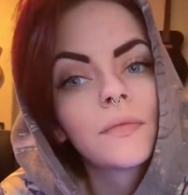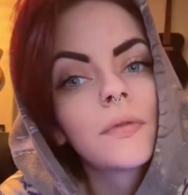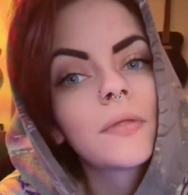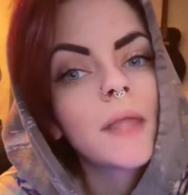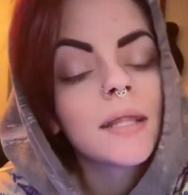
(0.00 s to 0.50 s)

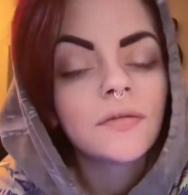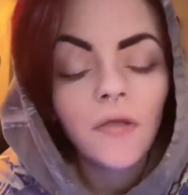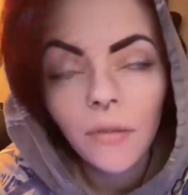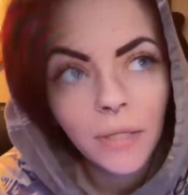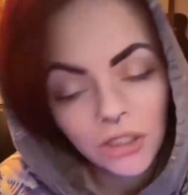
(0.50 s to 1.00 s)
That is
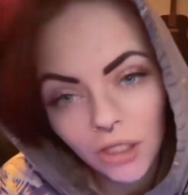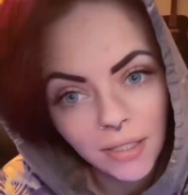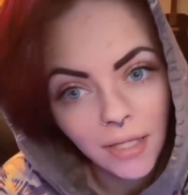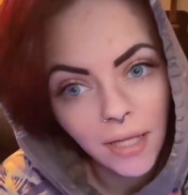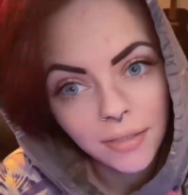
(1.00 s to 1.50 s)
very much not
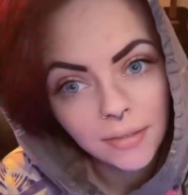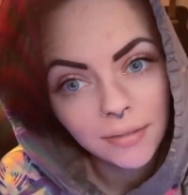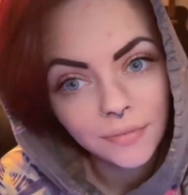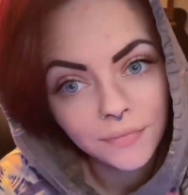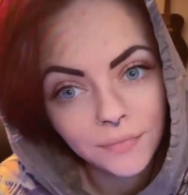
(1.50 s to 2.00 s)
the case.
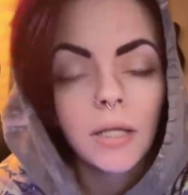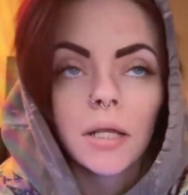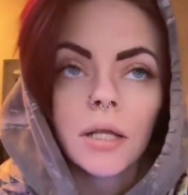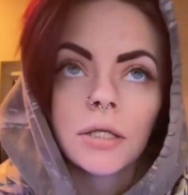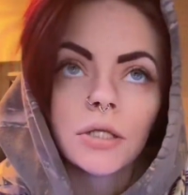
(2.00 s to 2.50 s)

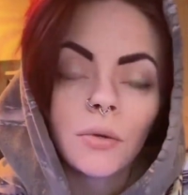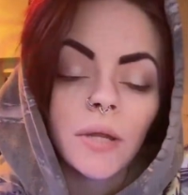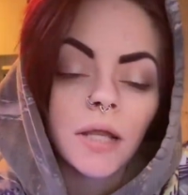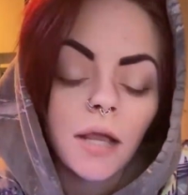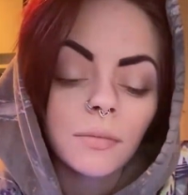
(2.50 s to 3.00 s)
So when
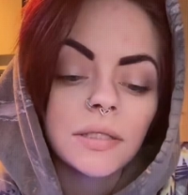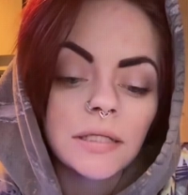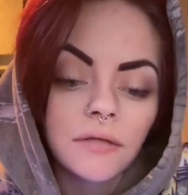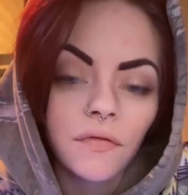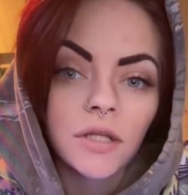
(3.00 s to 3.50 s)
it comes to the
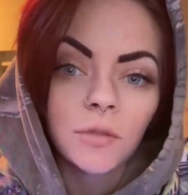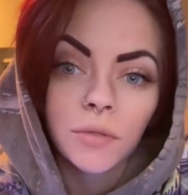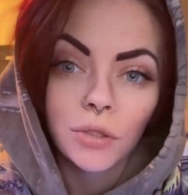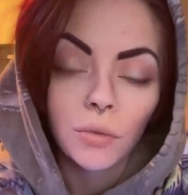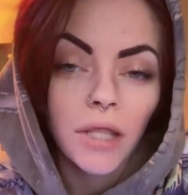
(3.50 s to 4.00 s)
difference
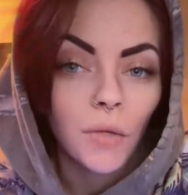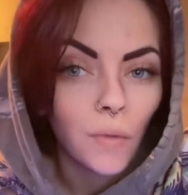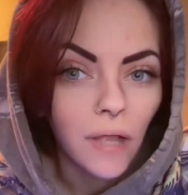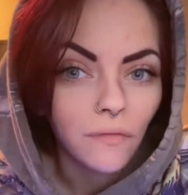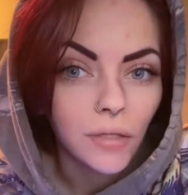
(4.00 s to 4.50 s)
between
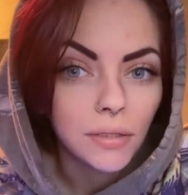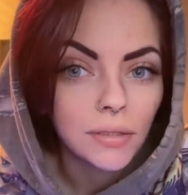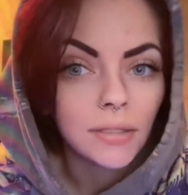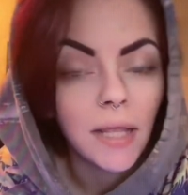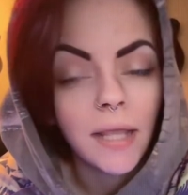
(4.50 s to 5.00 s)

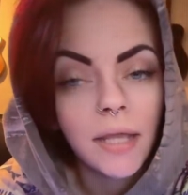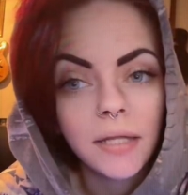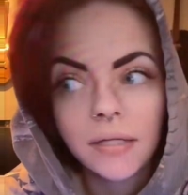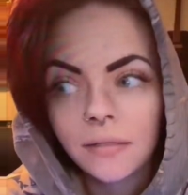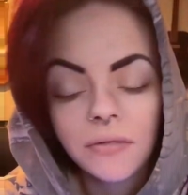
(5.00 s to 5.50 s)
wyverns and,